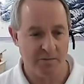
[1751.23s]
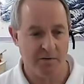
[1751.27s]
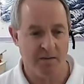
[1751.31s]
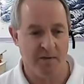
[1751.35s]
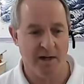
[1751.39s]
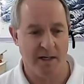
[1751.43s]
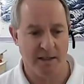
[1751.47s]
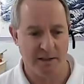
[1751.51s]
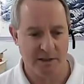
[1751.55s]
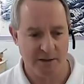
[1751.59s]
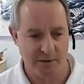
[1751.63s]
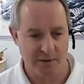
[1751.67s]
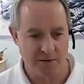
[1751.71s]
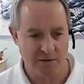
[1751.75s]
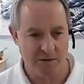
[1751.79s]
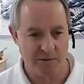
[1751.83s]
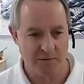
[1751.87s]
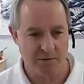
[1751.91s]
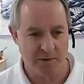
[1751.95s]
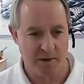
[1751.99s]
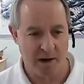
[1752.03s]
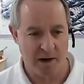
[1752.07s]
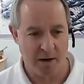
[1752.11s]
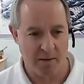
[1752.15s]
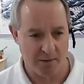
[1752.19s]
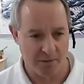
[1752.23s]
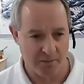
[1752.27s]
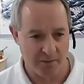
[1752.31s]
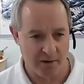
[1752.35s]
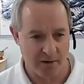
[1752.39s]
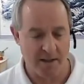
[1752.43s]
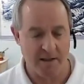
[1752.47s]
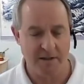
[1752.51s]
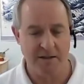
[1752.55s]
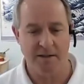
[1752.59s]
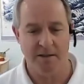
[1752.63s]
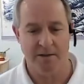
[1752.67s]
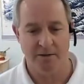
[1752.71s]
with
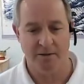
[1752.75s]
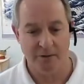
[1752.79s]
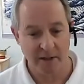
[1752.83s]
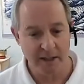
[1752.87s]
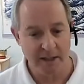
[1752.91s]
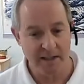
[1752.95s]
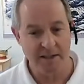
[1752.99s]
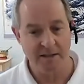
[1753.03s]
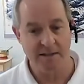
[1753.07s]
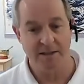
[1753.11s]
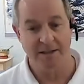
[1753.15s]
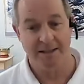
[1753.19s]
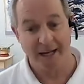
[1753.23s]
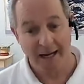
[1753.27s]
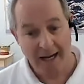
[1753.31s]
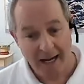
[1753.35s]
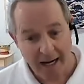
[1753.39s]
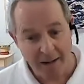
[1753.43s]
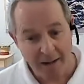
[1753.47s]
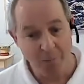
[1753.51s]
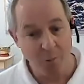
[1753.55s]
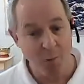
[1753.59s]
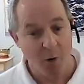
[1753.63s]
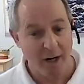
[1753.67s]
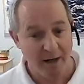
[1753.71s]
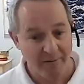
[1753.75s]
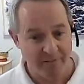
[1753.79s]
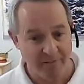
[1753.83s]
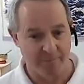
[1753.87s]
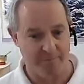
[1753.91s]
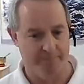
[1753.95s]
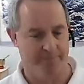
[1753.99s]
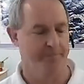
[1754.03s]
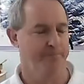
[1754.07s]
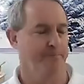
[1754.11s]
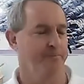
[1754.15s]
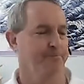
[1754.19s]
osteoarthritis in their knees. I'm one of them.